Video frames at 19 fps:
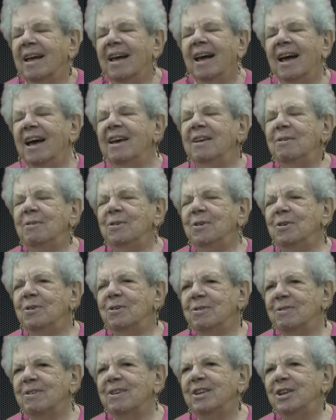I don't know.
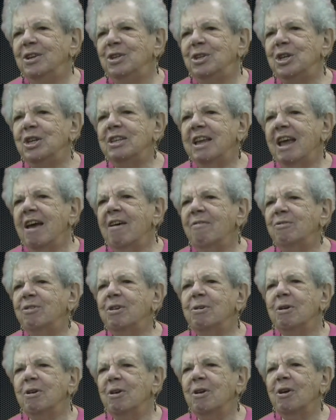You just have
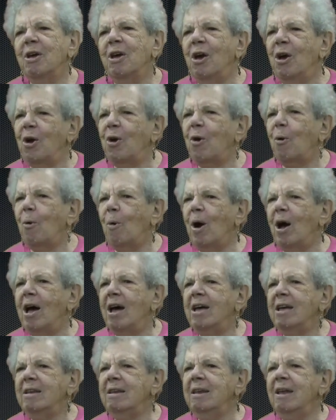to go
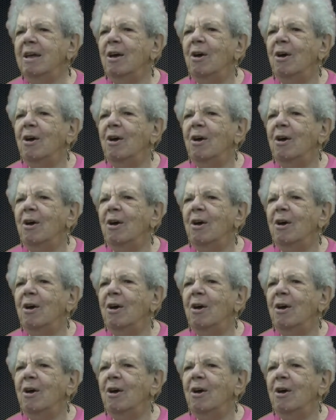on